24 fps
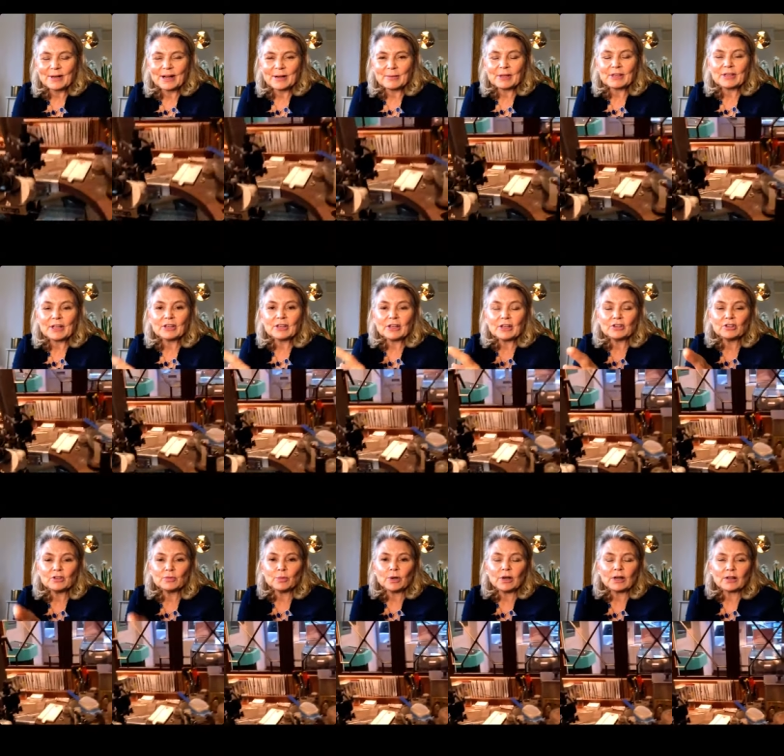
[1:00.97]
and
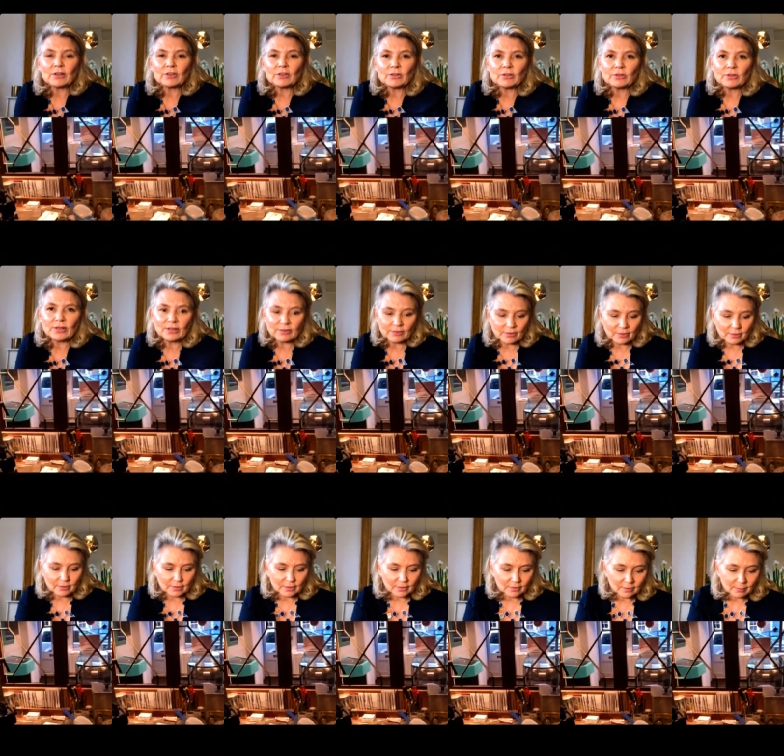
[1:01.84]
you work through
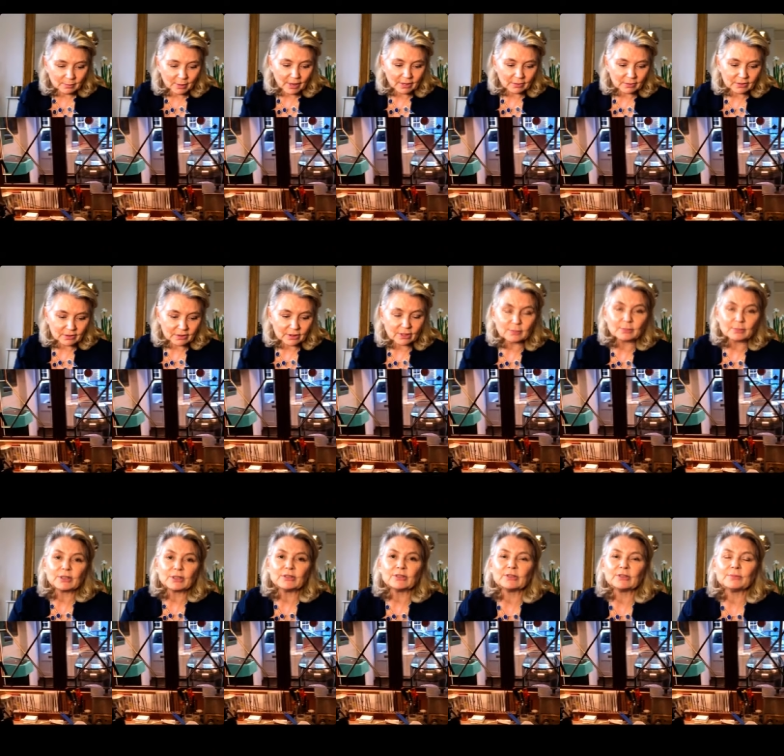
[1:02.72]
the microscope,
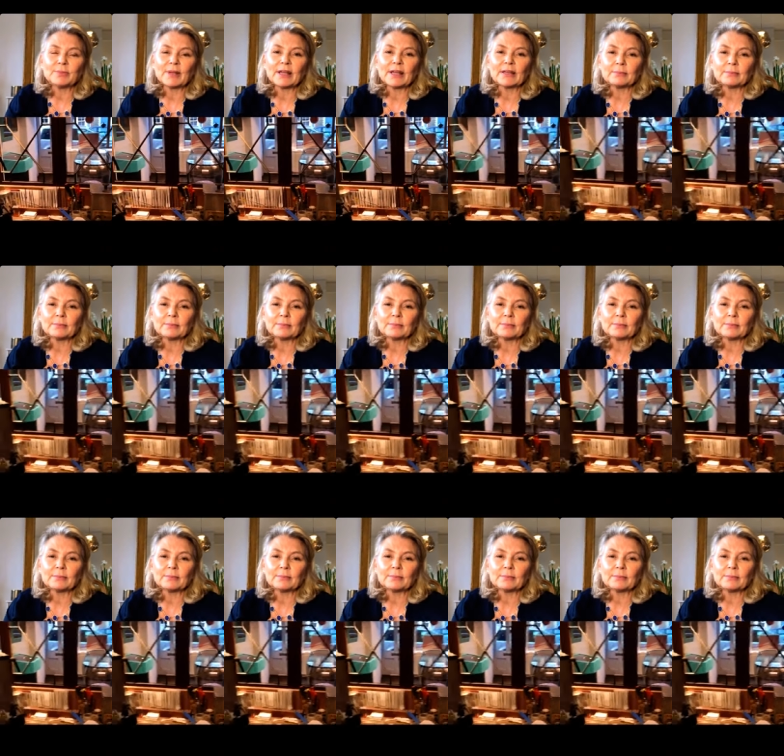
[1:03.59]
don't you, Ben?